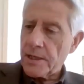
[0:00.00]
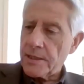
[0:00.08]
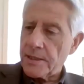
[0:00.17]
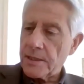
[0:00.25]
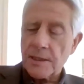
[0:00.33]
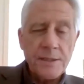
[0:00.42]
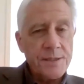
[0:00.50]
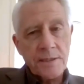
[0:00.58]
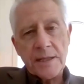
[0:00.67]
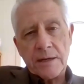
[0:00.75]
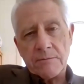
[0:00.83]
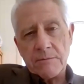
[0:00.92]
ideas
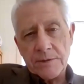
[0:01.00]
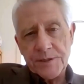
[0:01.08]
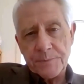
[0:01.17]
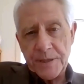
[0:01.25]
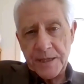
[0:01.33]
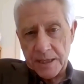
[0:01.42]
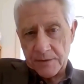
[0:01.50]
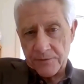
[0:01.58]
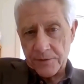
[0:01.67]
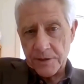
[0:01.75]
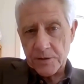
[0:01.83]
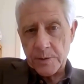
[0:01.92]
in that respect
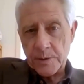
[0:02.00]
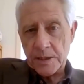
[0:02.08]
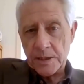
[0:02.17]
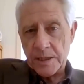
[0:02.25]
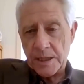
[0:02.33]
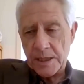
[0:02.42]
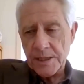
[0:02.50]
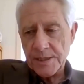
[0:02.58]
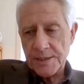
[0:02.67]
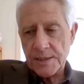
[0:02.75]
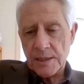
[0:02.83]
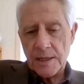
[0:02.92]
for the
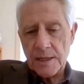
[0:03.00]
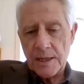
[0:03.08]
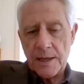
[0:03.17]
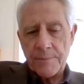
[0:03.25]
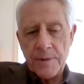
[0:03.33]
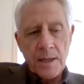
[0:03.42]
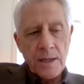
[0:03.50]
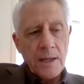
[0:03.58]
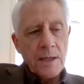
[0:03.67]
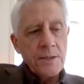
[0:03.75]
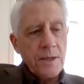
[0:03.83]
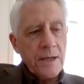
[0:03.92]
2020s.
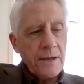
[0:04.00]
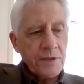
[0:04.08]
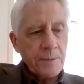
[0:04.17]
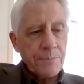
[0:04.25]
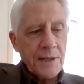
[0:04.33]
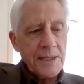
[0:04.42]
You have to